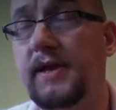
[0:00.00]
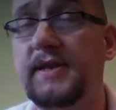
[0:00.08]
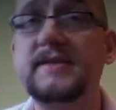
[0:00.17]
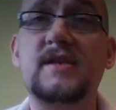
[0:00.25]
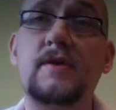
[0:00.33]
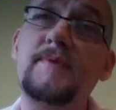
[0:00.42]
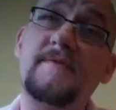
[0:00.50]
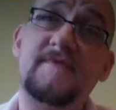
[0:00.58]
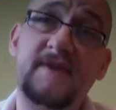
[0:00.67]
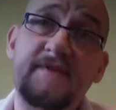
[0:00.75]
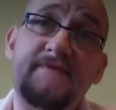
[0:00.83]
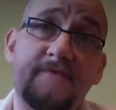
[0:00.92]
It is a little bit
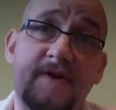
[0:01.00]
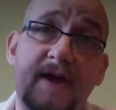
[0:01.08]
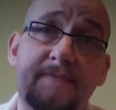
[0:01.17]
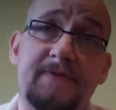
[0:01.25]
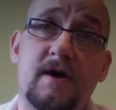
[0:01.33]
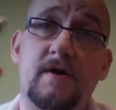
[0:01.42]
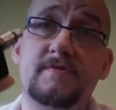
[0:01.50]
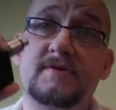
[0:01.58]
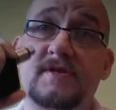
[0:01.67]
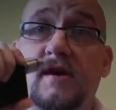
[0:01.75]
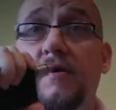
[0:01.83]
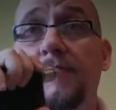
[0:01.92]
of a different vape though.
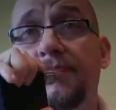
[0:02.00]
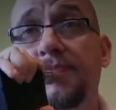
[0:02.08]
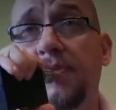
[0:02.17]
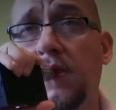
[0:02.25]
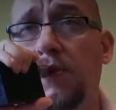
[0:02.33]
So